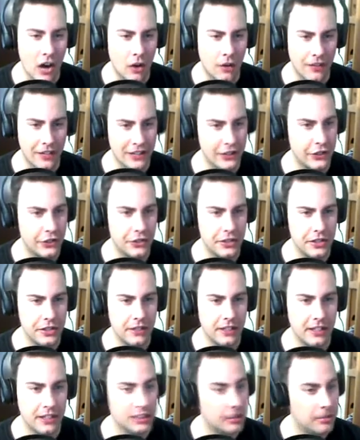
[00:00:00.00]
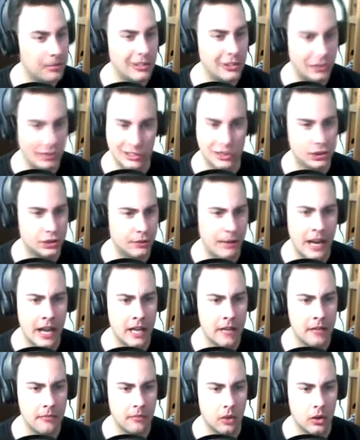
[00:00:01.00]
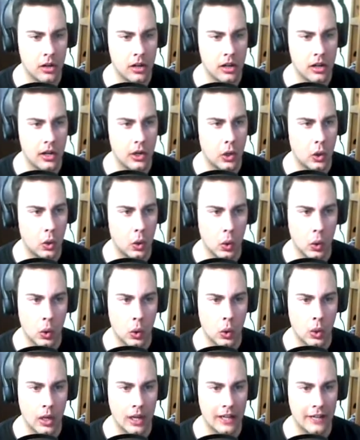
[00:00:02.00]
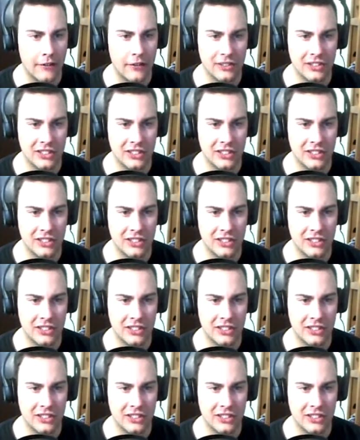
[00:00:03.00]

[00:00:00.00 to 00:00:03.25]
they choose Infected. I'm pretty sure it's just random. Or if it's